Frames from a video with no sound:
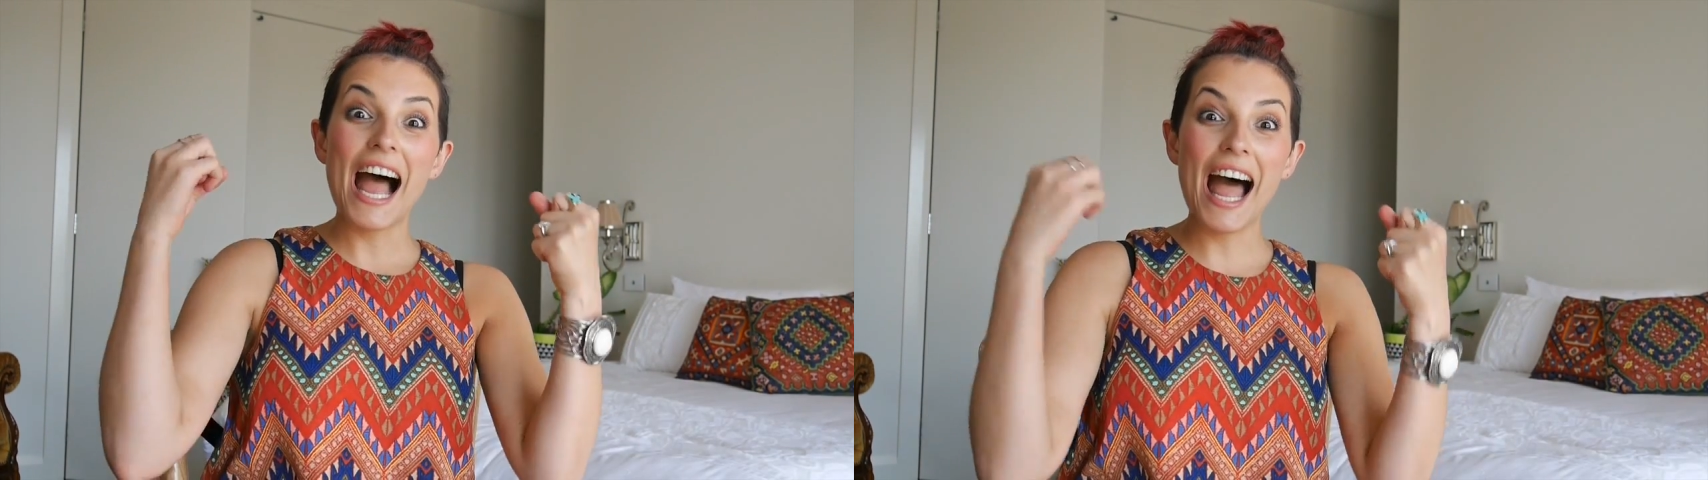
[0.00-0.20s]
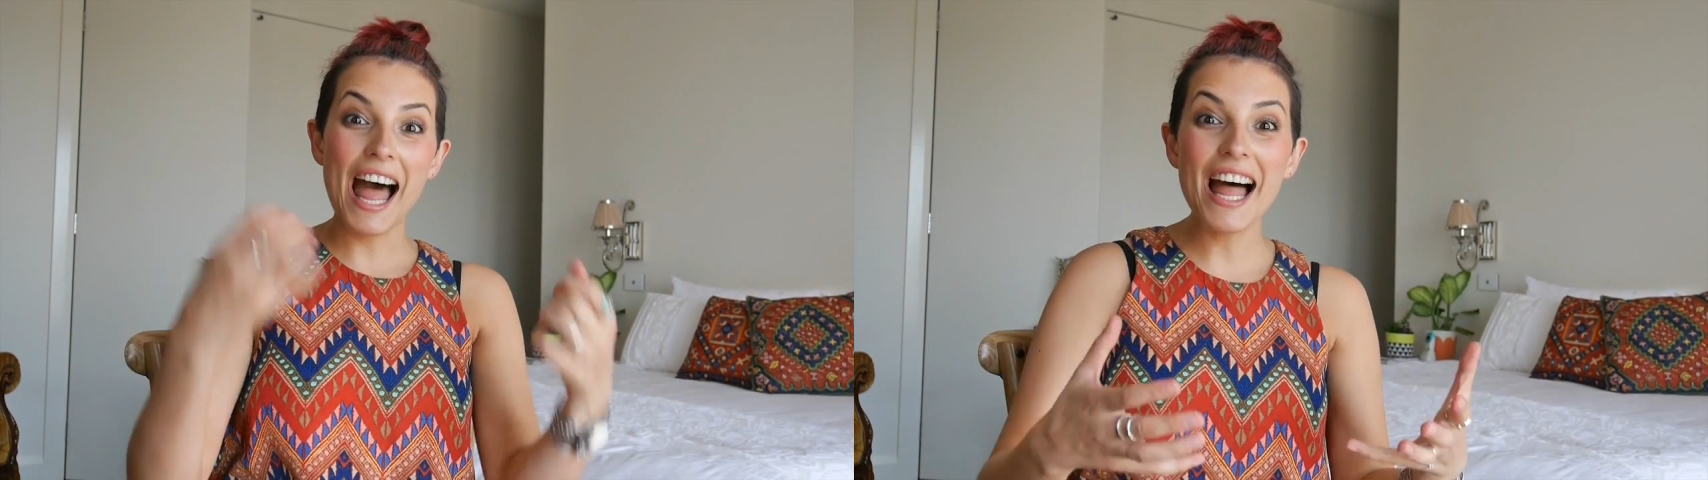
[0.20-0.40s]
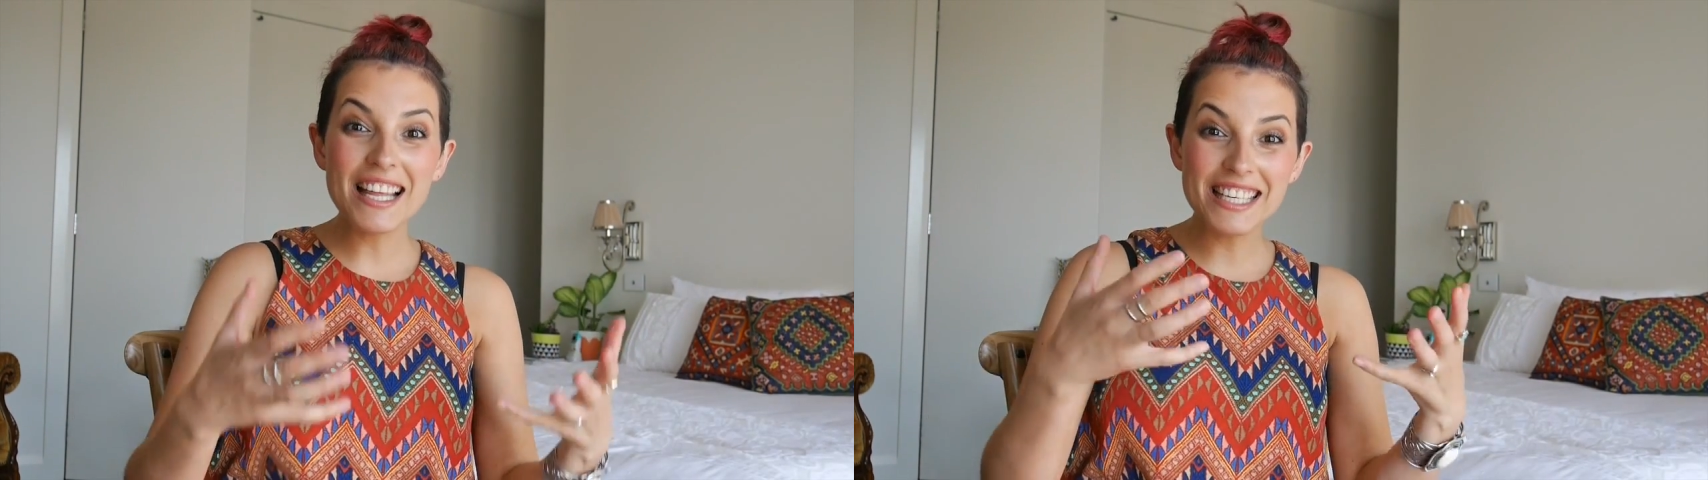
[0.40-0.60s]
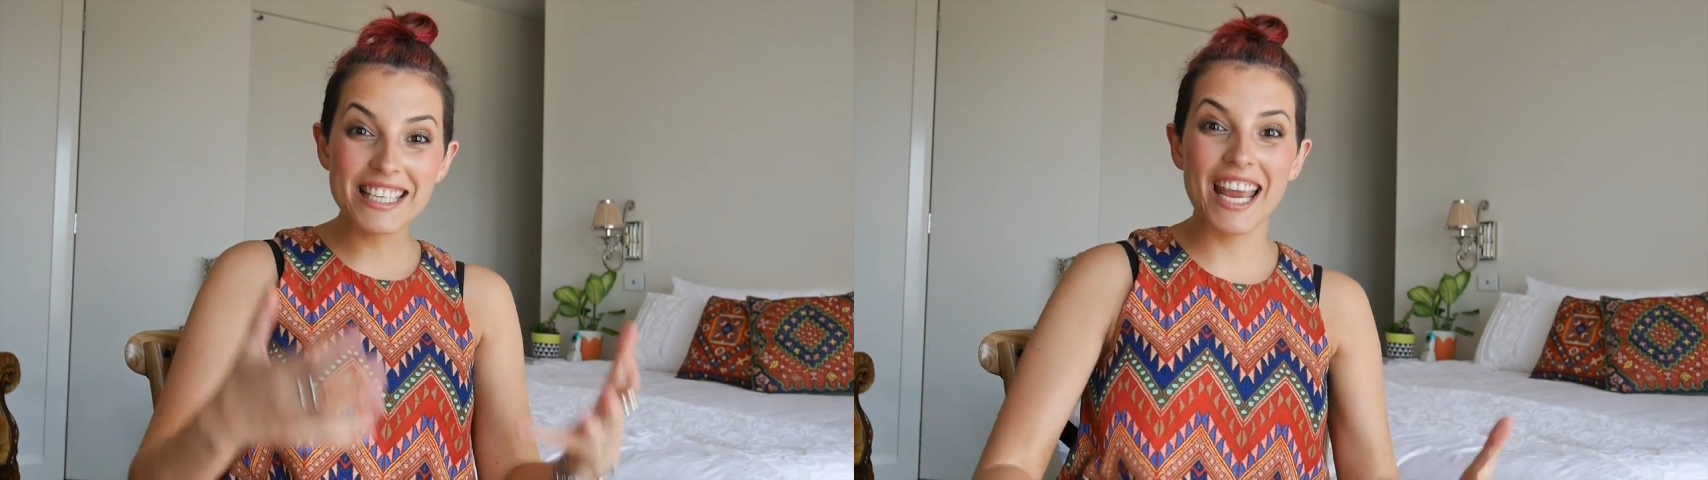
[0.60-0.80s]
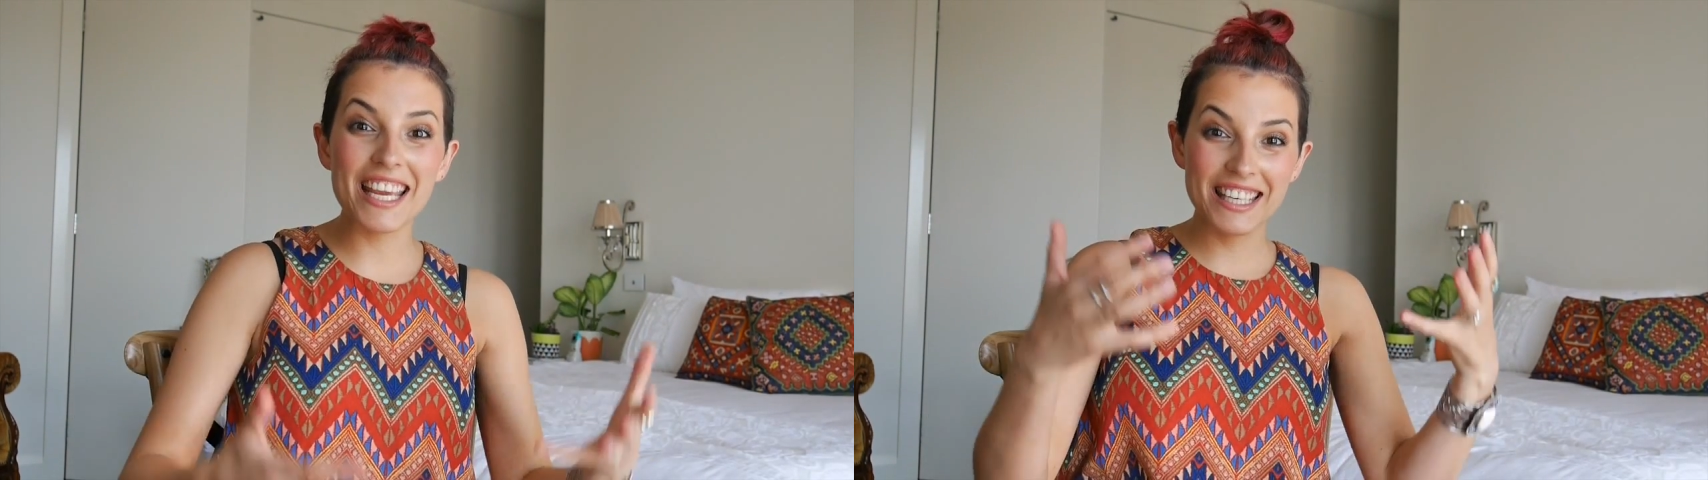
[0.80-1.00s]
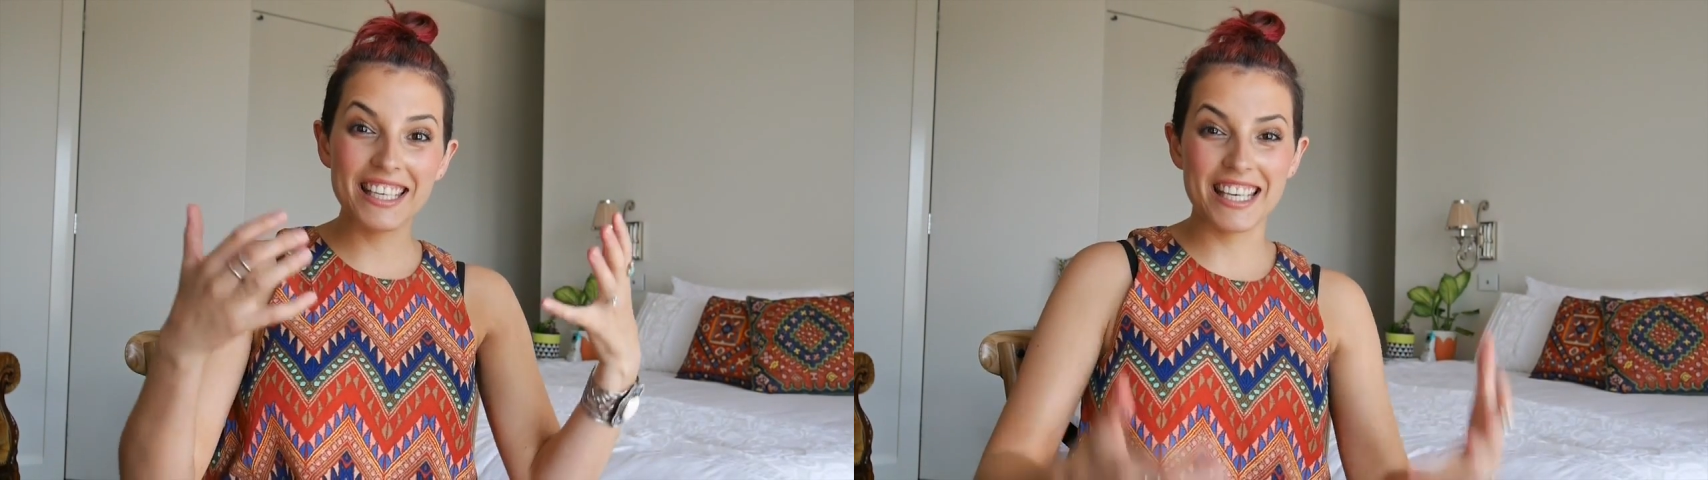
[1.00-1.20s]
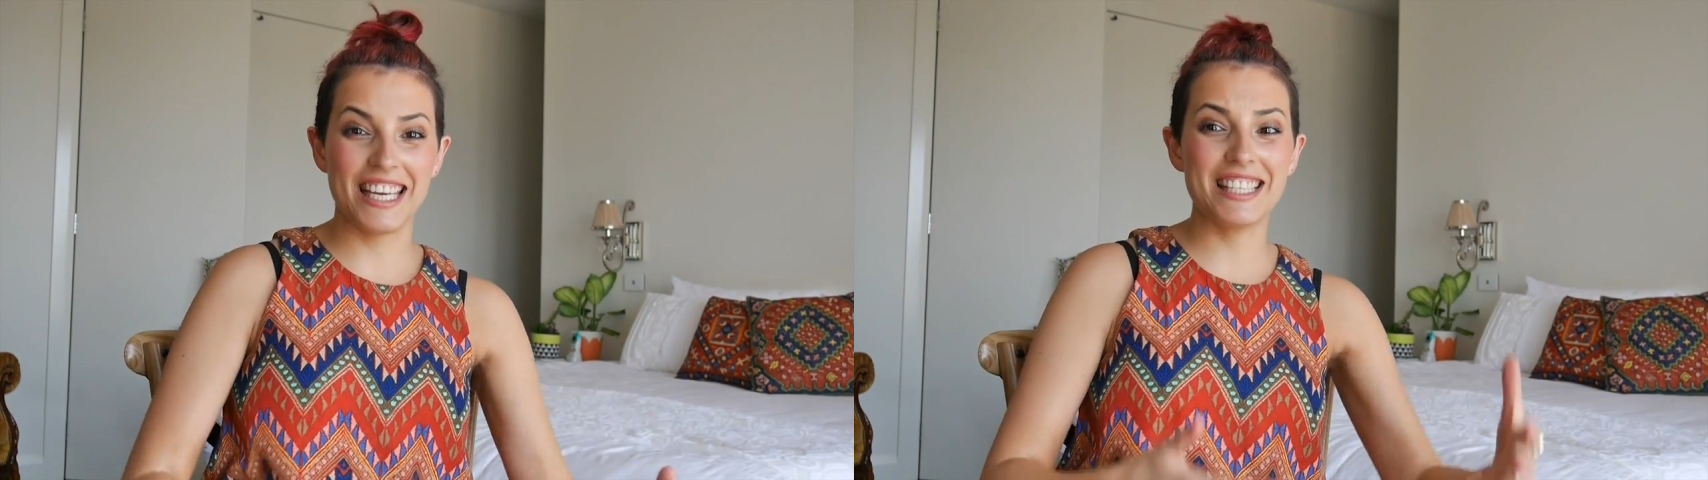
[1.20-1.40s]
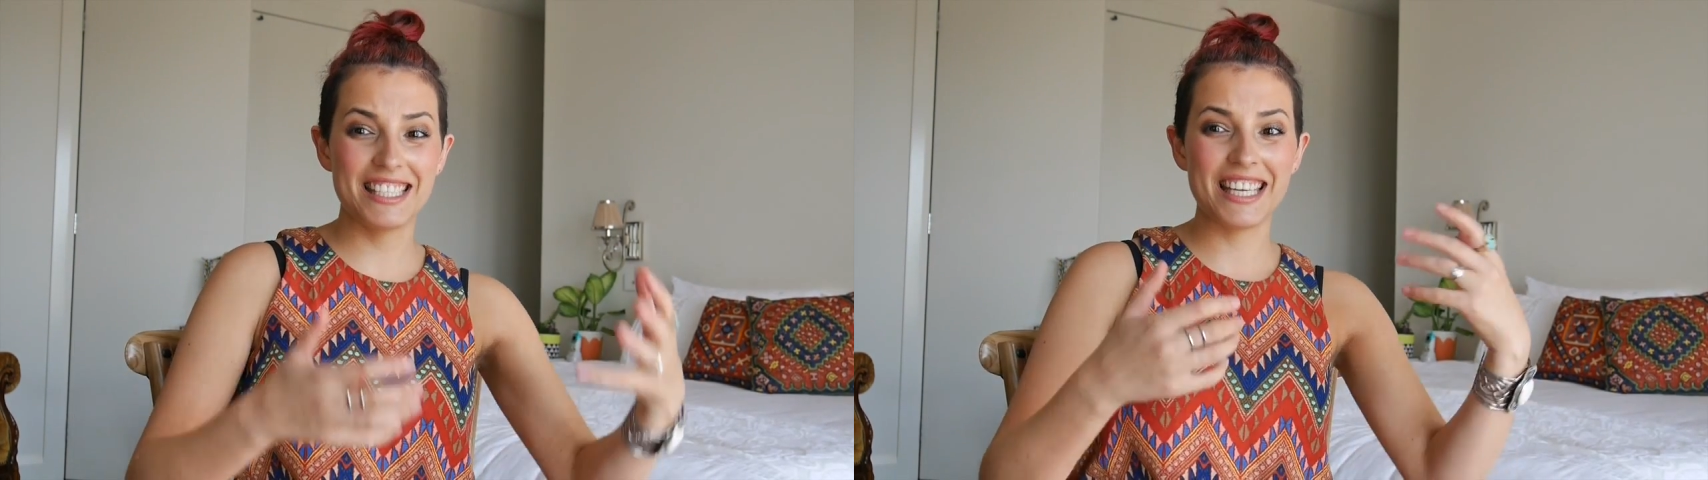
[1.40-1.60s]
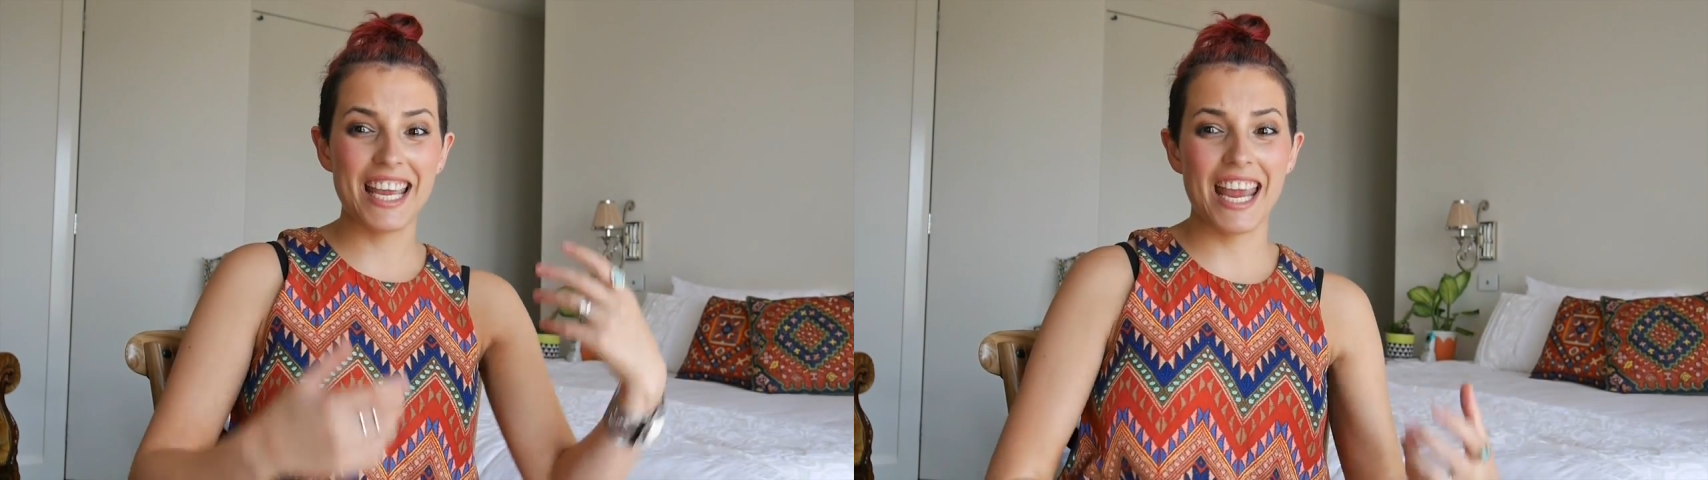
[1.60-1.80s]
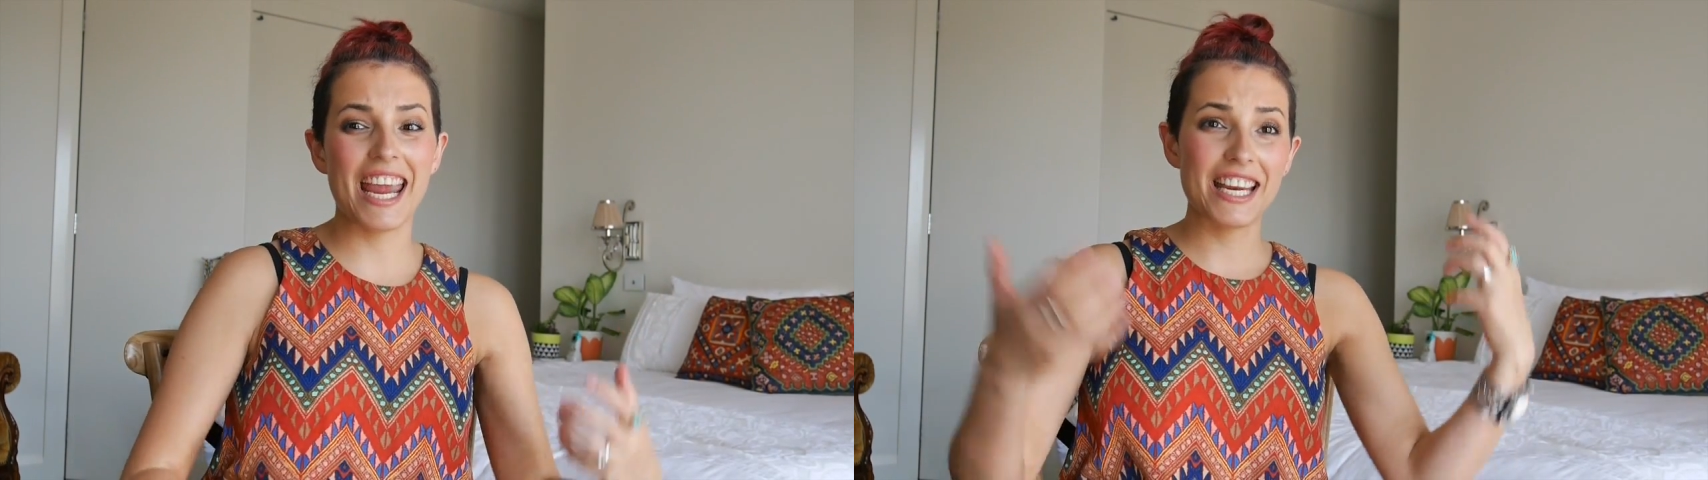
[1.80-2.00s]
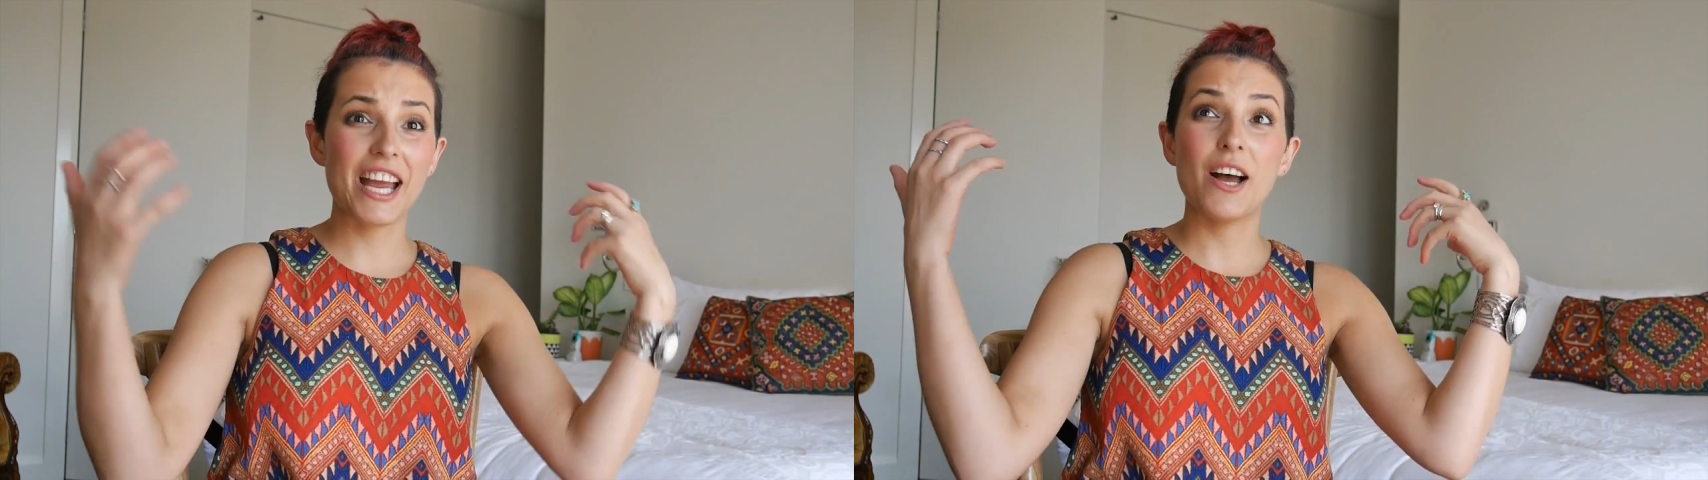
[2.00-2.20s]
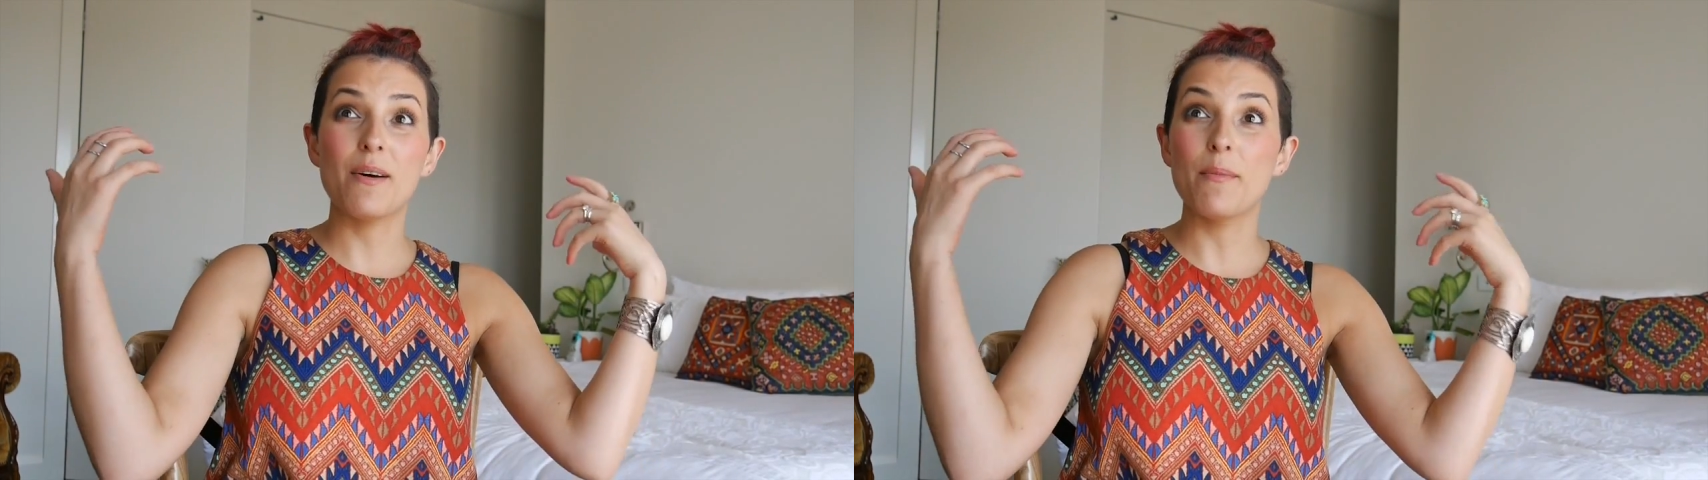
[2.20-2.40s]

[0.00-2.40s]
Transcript: how to get your kids to eat